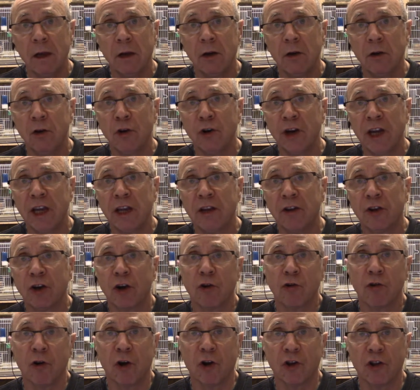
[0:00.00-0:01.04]
looking to
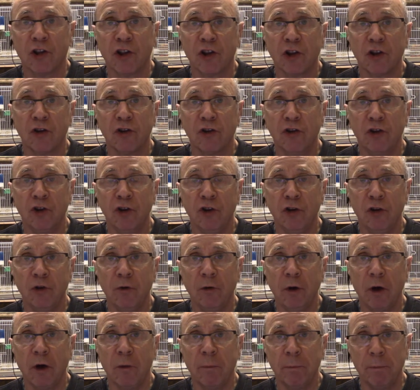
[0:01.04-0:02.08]
cross two
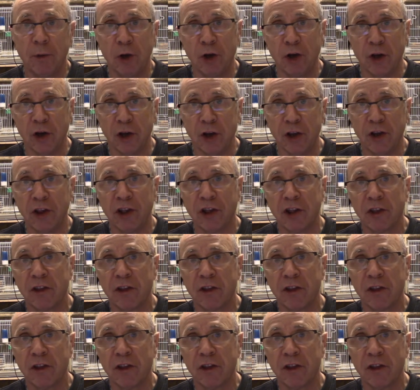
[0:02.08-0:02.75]
birds